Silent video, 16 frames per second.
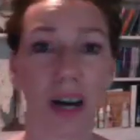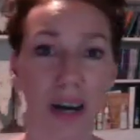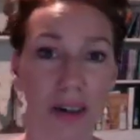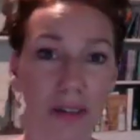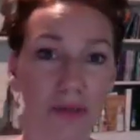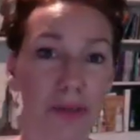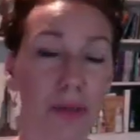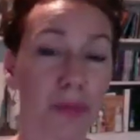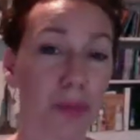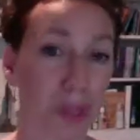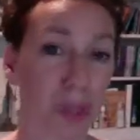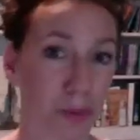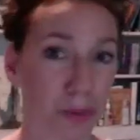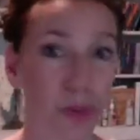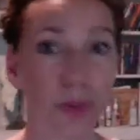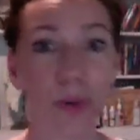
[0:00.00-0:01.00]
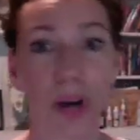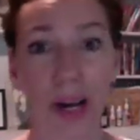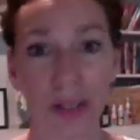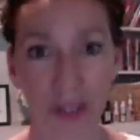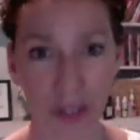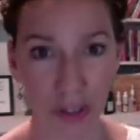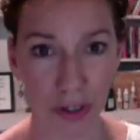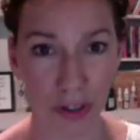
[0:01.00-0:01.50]
of people who had the
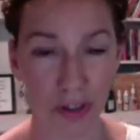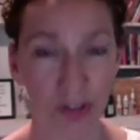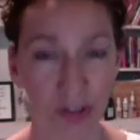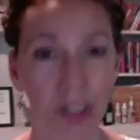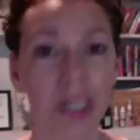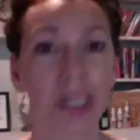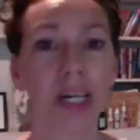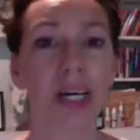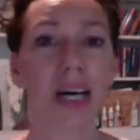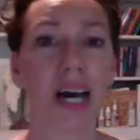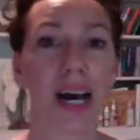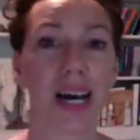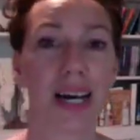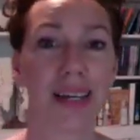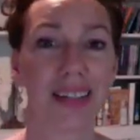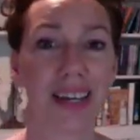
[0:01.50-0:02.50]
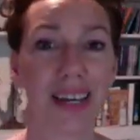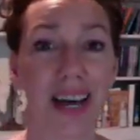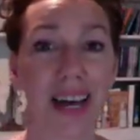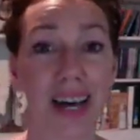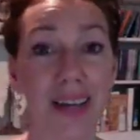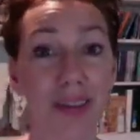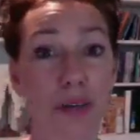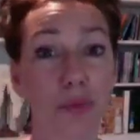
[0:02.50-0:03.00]
surgery, and they
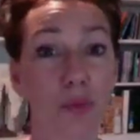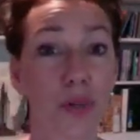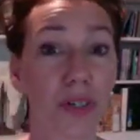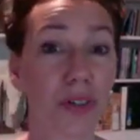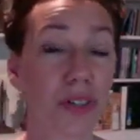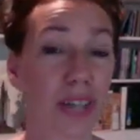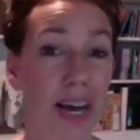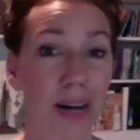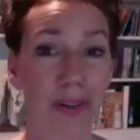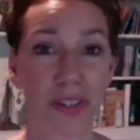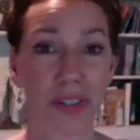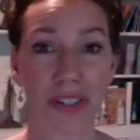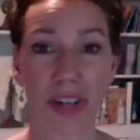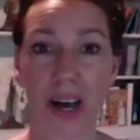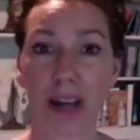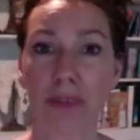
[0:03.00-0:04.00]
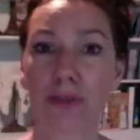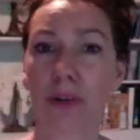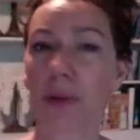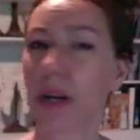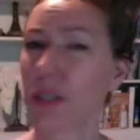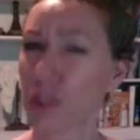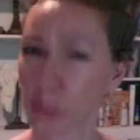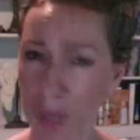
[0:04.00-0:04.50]
had them wheeled outside for
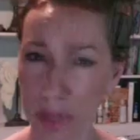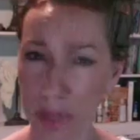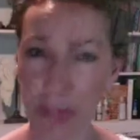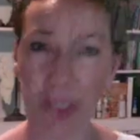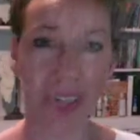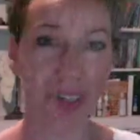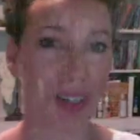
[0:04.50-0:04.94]
about 20 minutes a